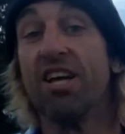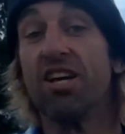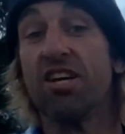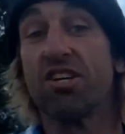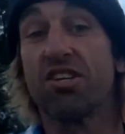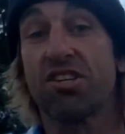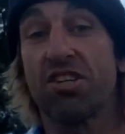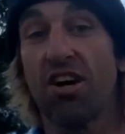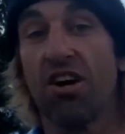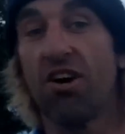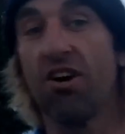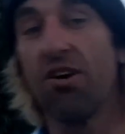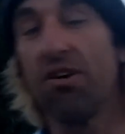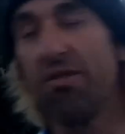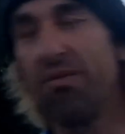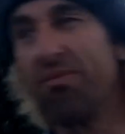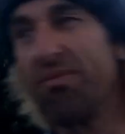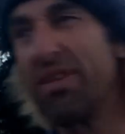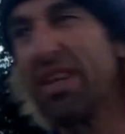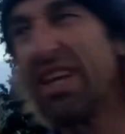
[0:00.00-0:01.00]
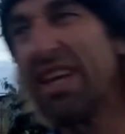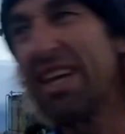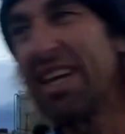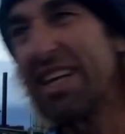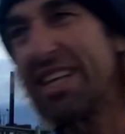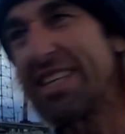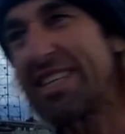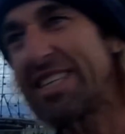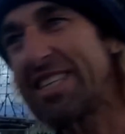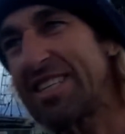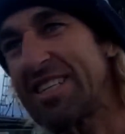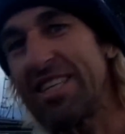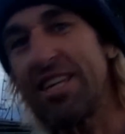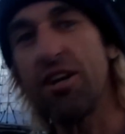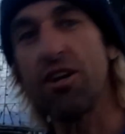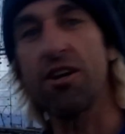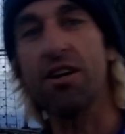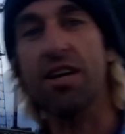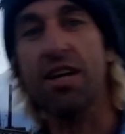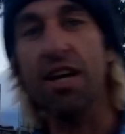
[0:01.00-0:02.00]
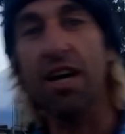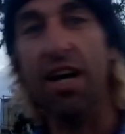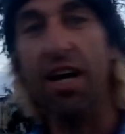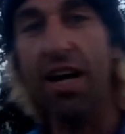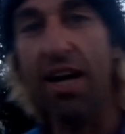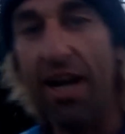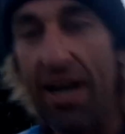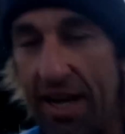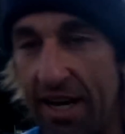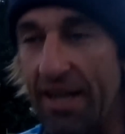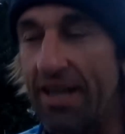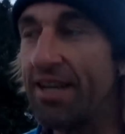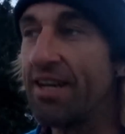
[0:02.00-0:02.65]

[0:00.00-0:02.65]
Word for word: So, circa